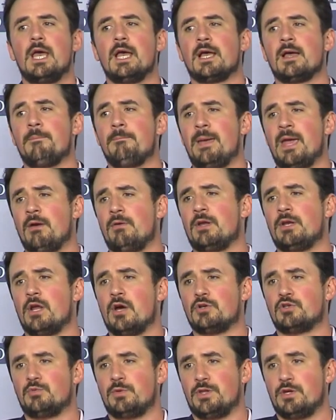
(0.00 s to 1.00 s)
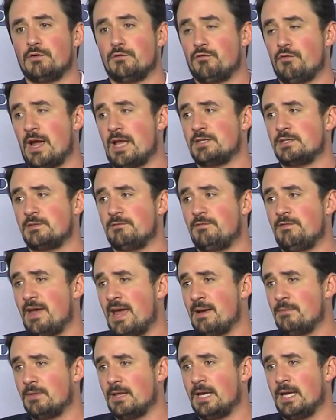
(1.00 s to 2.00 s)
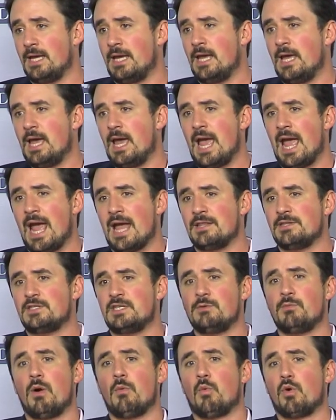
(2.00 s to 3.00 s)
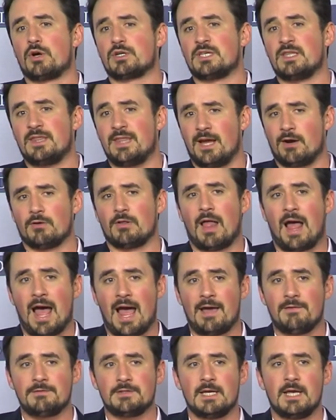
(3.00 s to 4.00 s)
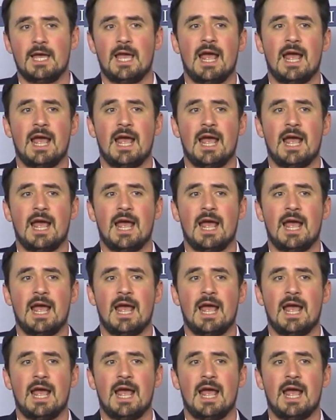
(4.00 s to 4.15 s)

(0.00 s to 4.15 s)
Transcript: comparing notes with your friends and family, and see what works in their lives.